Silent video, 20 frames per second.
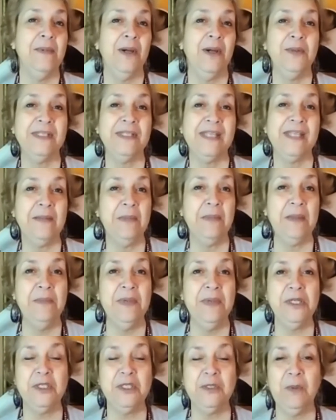I always had my
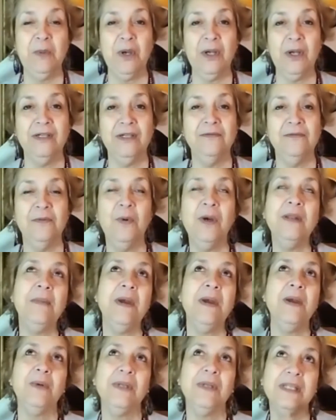benchmark of when am
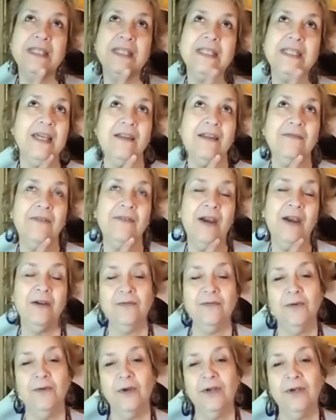I willing to get fired
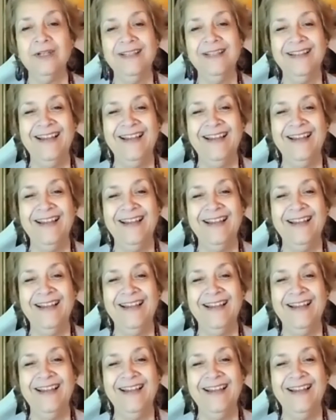for,